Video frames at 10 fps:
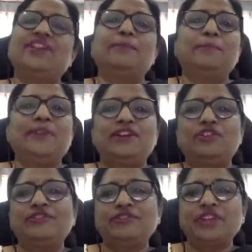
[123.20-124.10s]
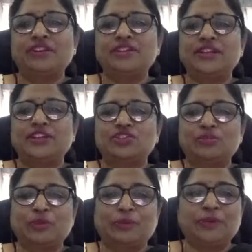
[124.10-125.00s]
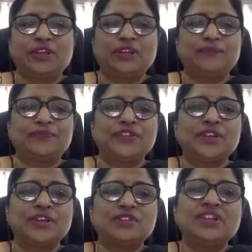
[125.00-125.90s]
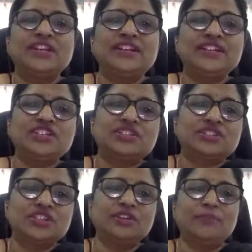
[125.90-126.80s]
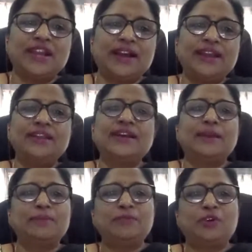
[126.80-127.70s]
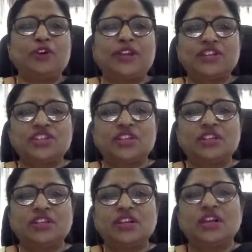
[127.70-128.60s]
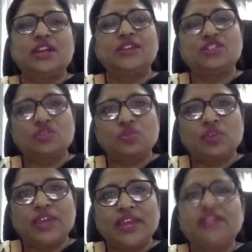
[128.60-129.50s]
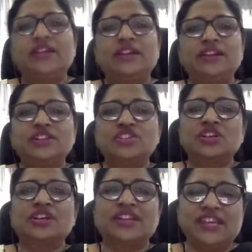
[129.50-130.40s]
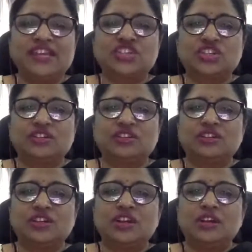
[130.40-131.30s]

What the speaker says: development of intellectual property. So intention behind IP protection is to encourage creation